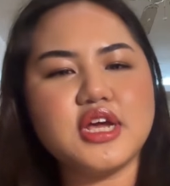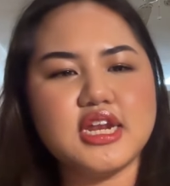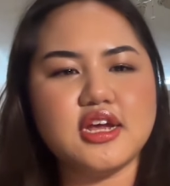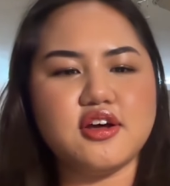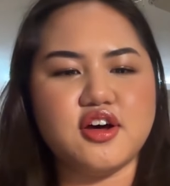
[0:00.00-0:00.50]

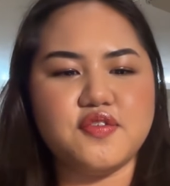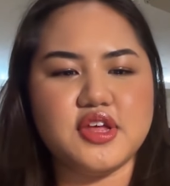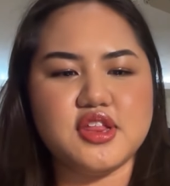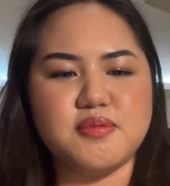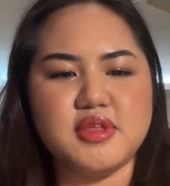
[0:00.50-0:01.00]
Organic
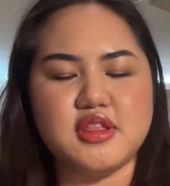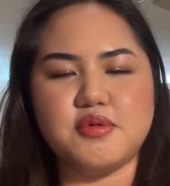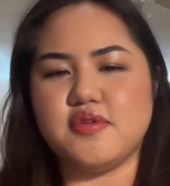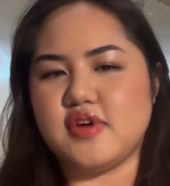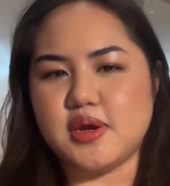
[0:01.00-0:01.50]
coffee is something
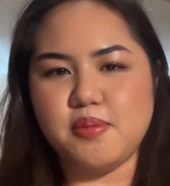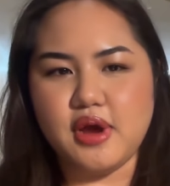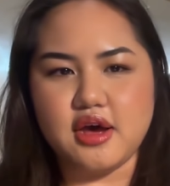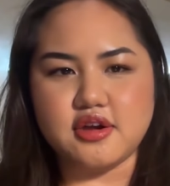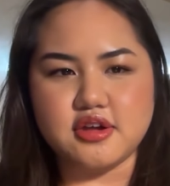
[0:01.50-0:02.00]
that we're very
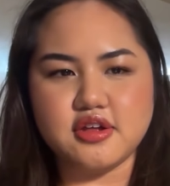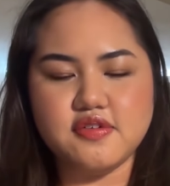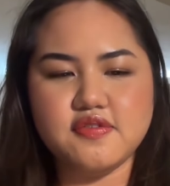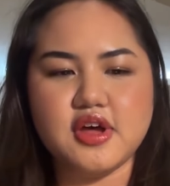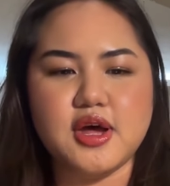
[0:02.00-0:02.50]
proud
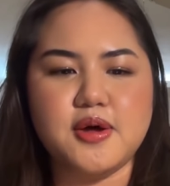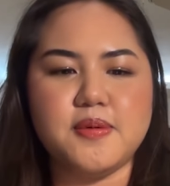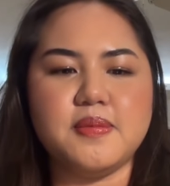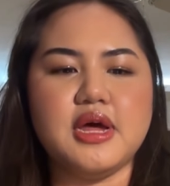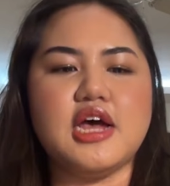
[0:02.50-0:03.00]
of.
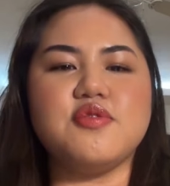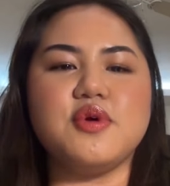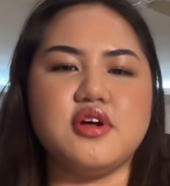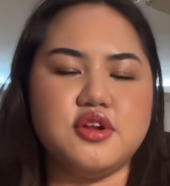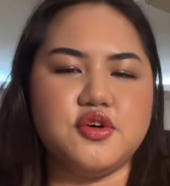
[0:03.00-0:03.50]
As
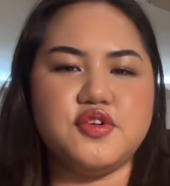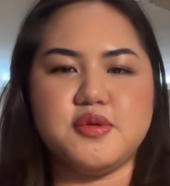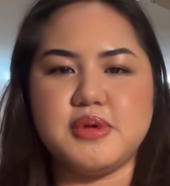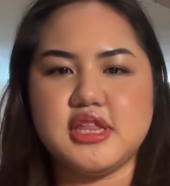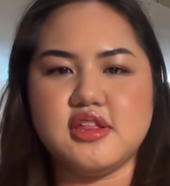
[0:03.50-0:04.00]
we all know,
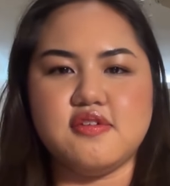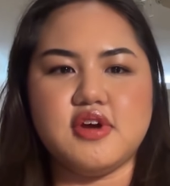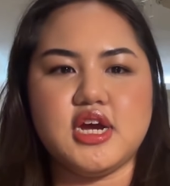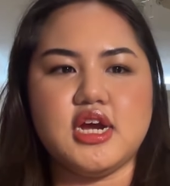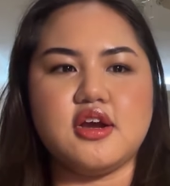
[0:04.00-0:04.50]
Philippines is a
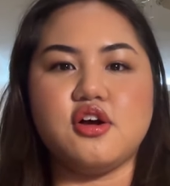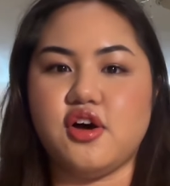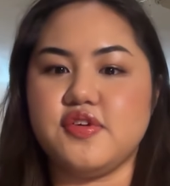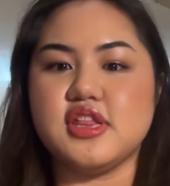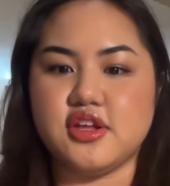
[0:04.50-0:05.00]
very
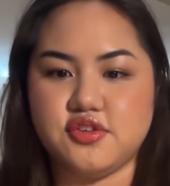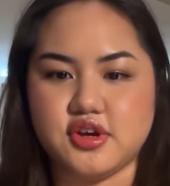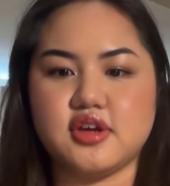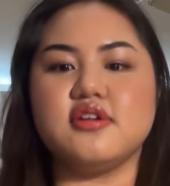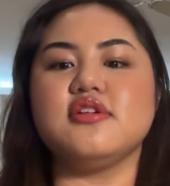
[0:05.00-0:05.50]

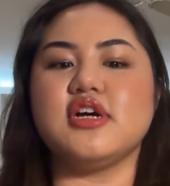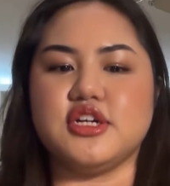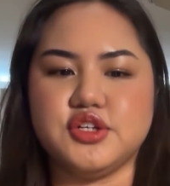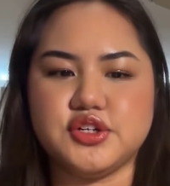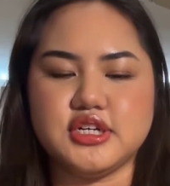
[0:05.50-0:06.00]
coffee-centric
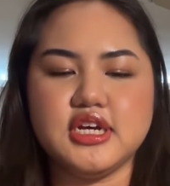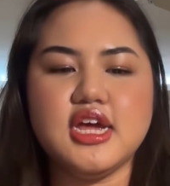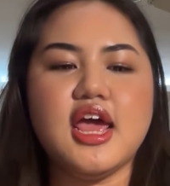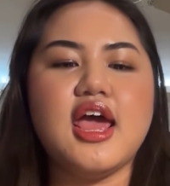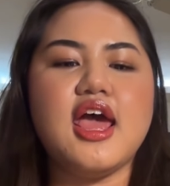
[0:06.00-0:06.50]
country.